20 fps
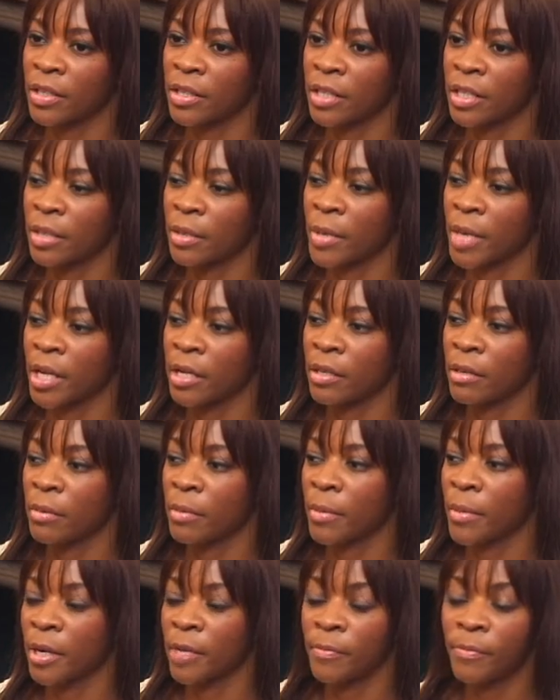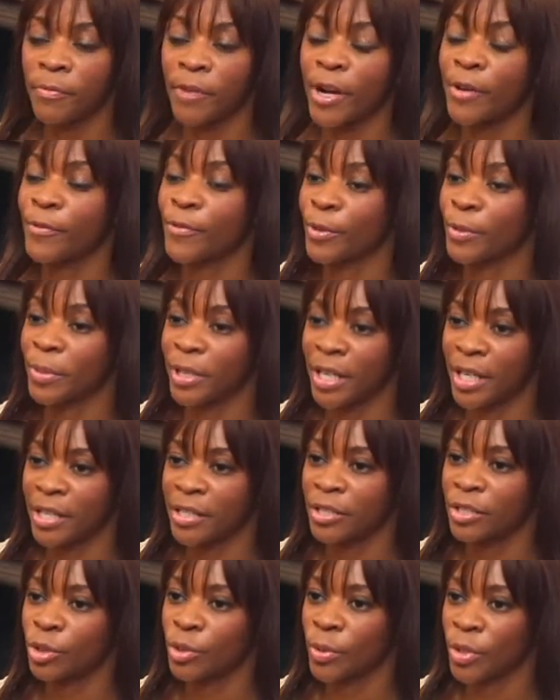they think my 5-year
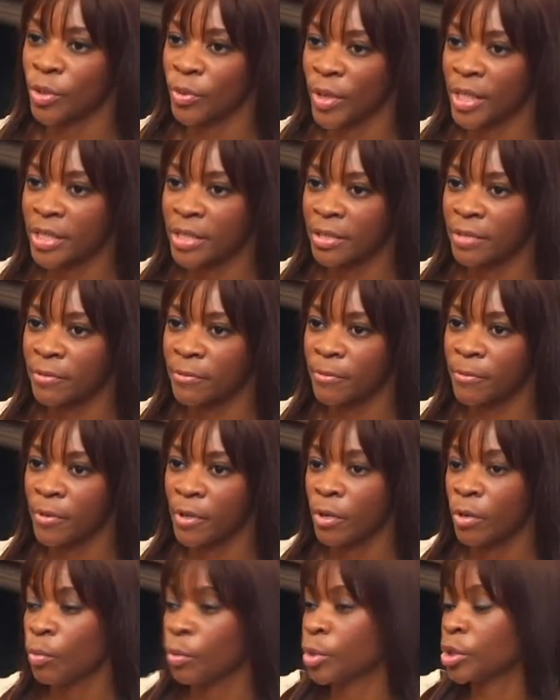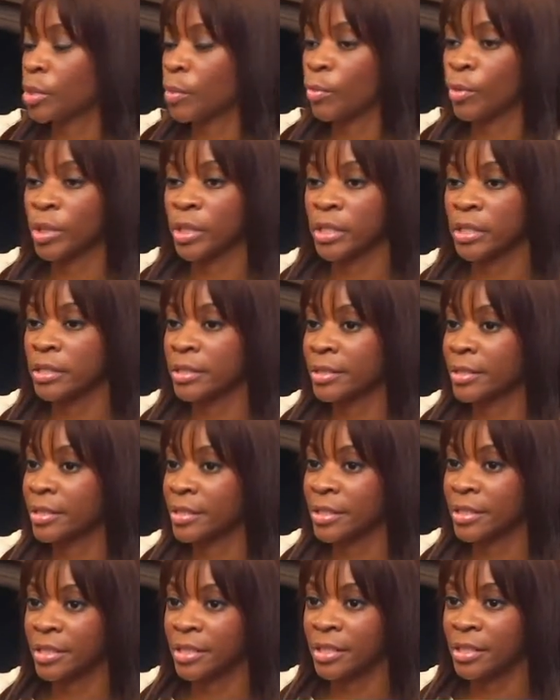plan is too aggressive, which I'm willing to
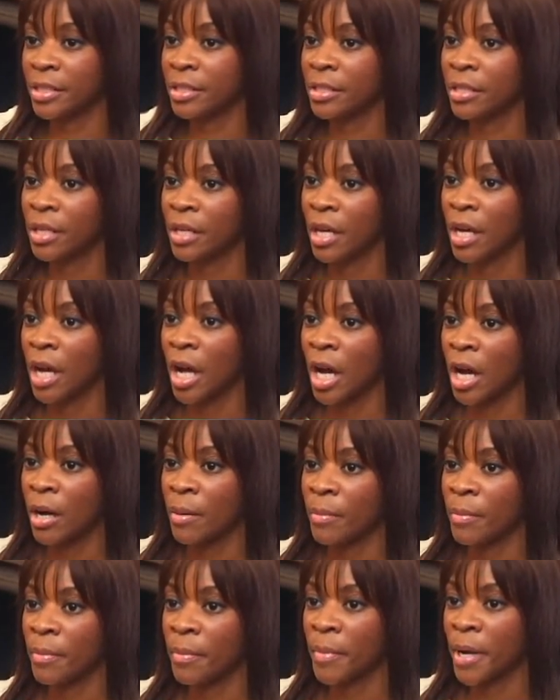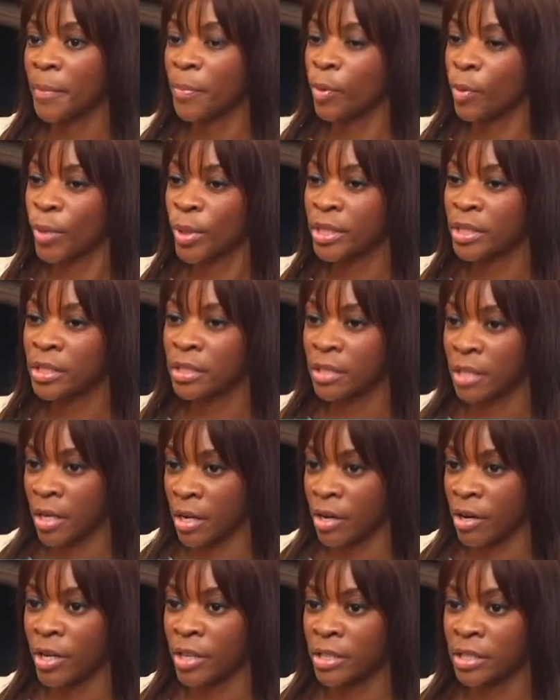concede. My point
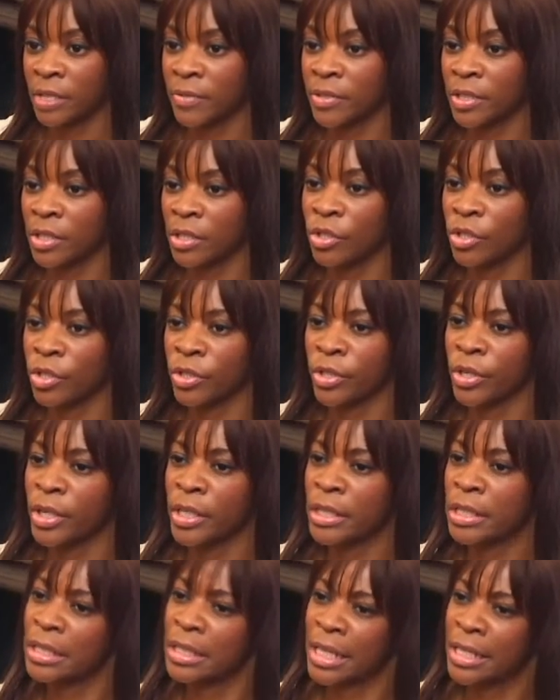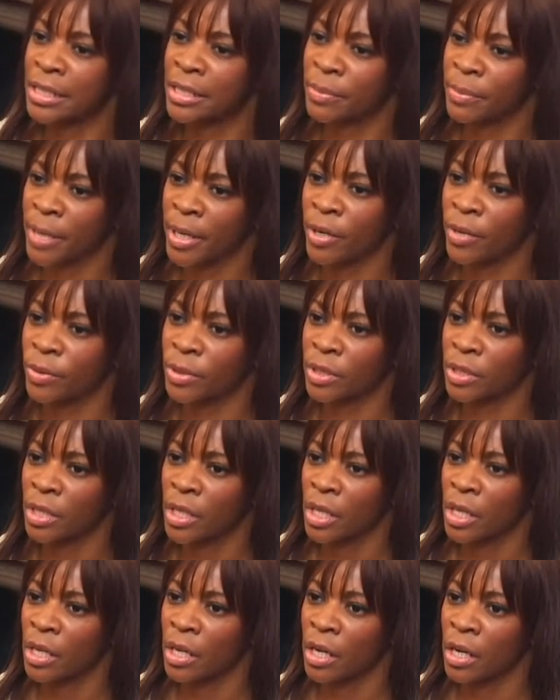there, as I've said earlier, is less about
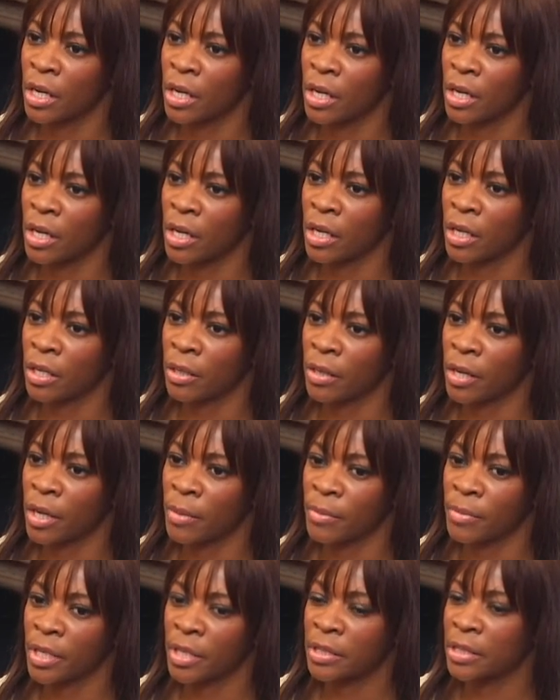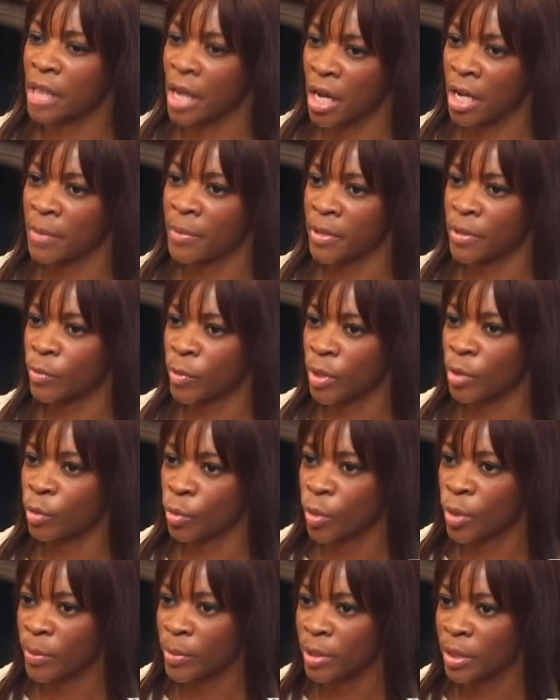a time. I think we
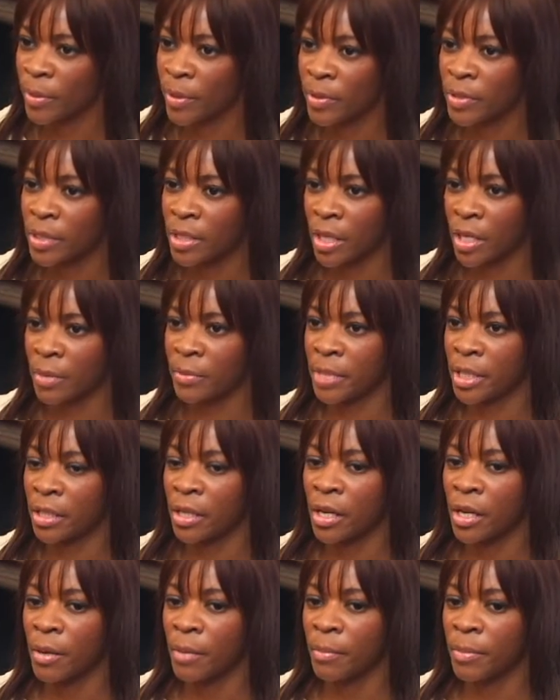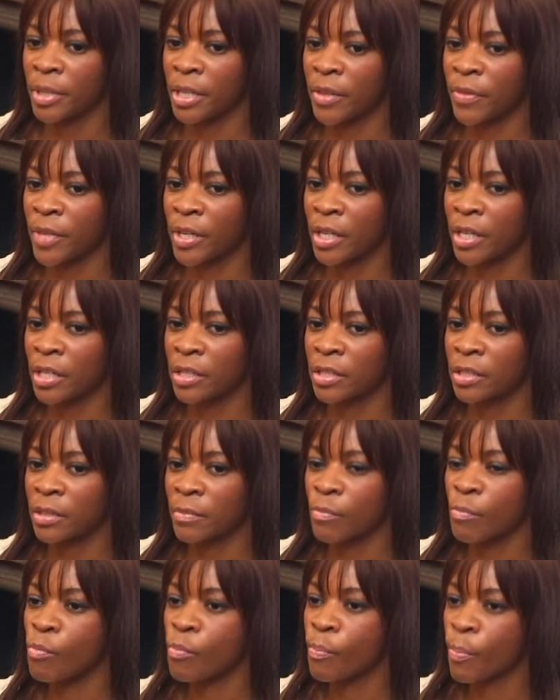can quibble about timing, but I think it's
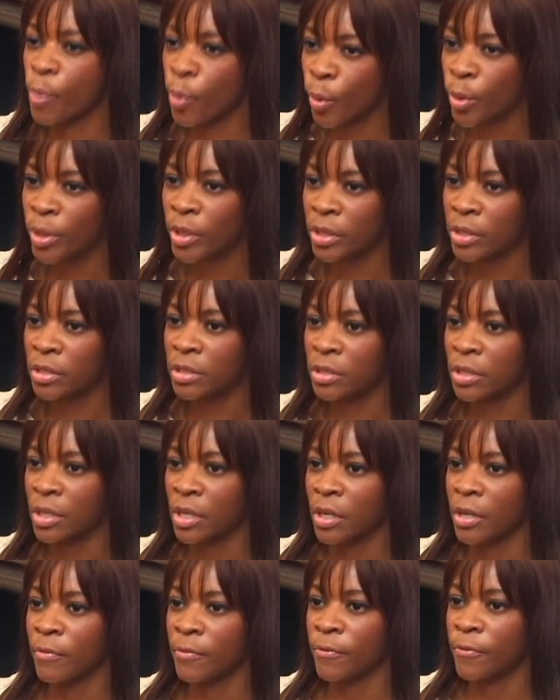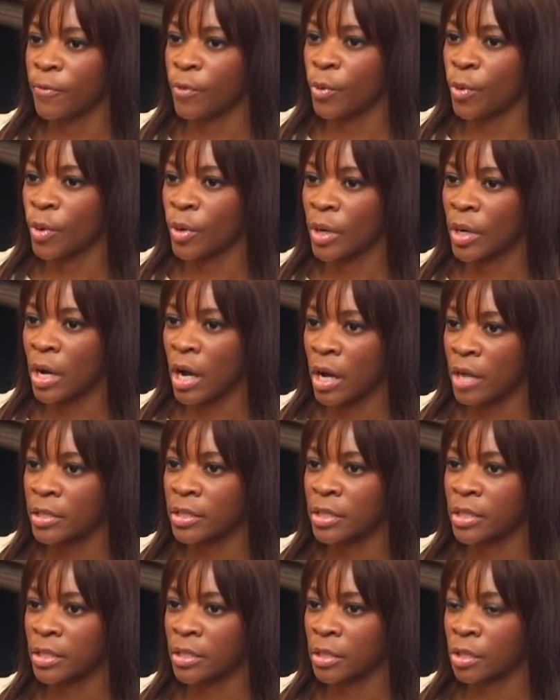important for
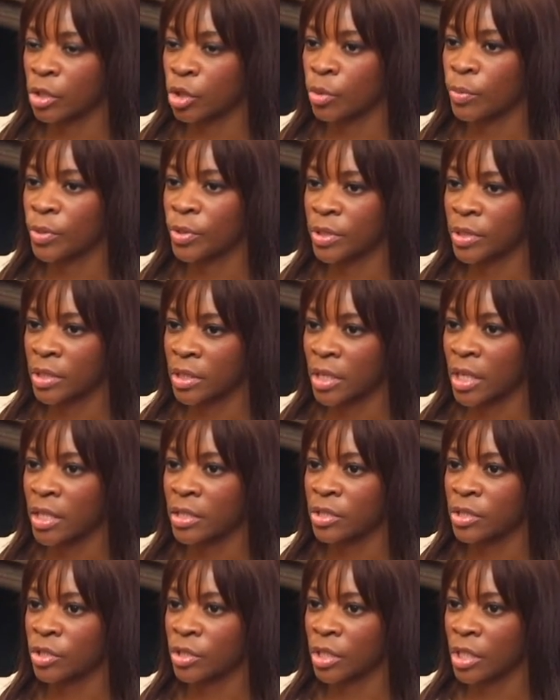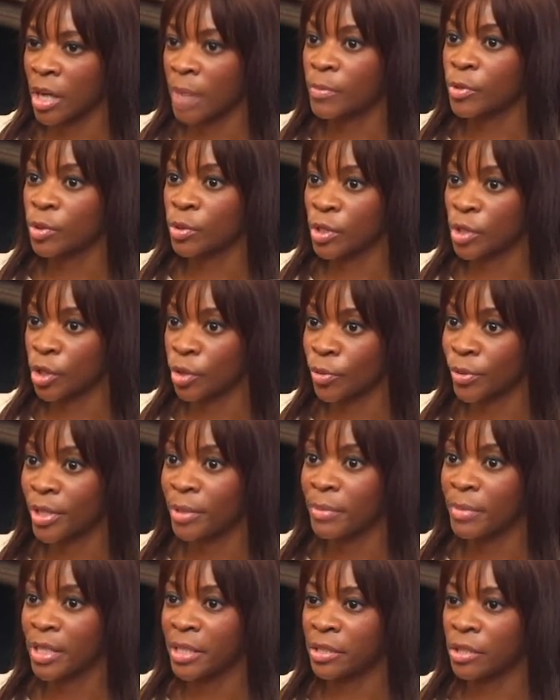us as a global society to come to an
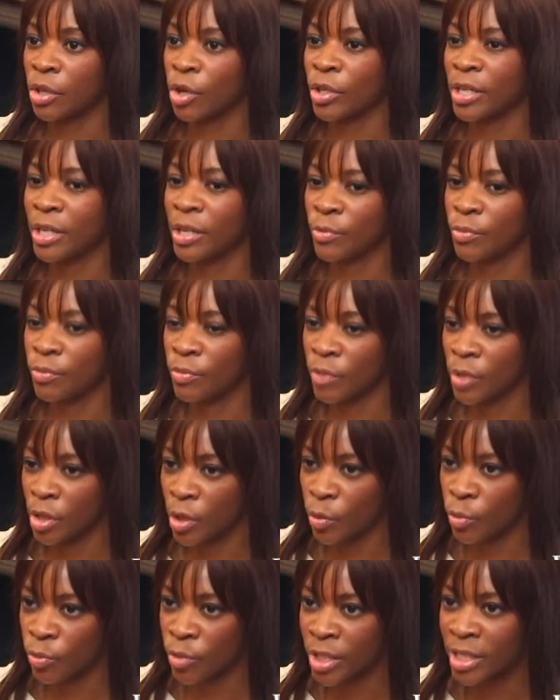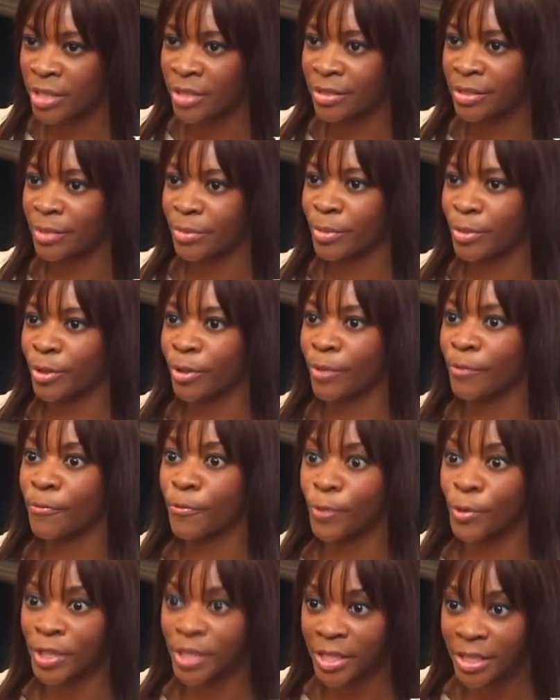agreement on in a reasonable,
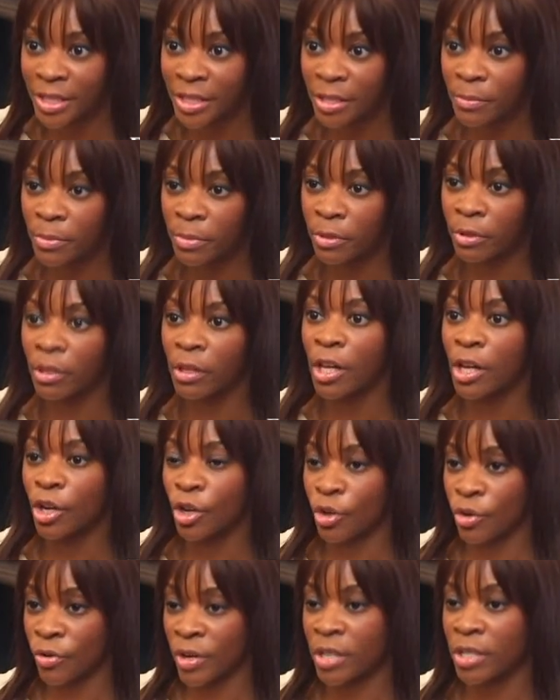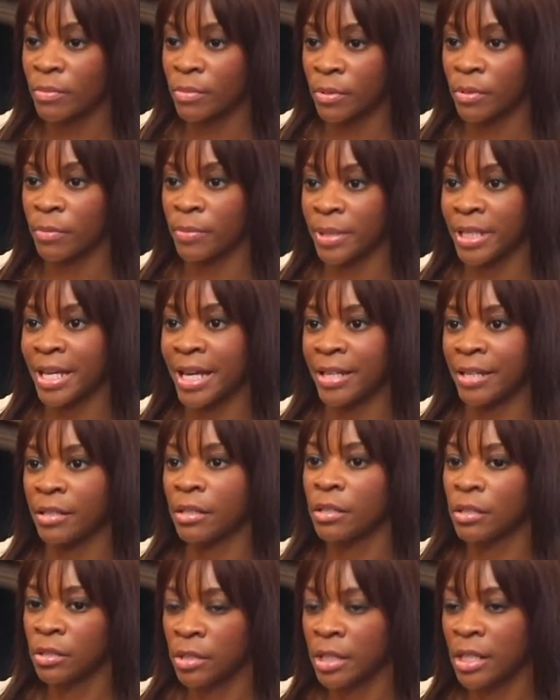foreseeable, credible
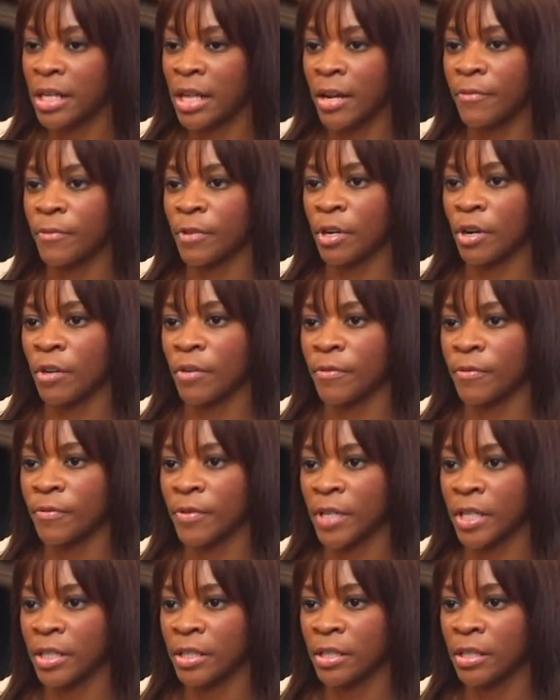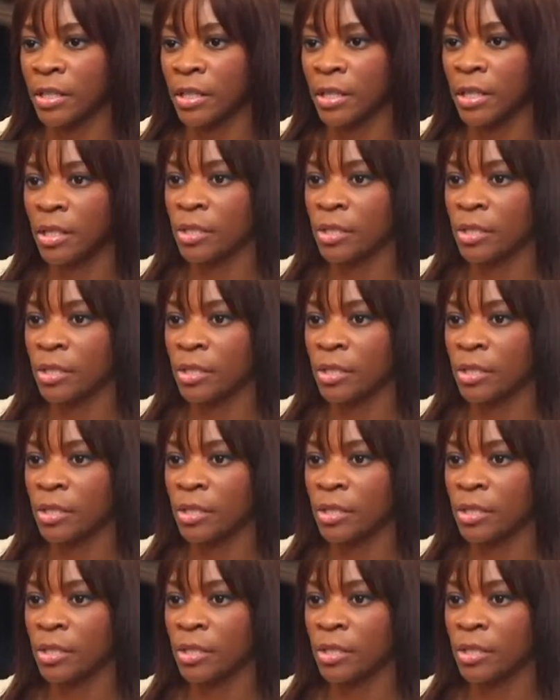plan to get Africa off of aid.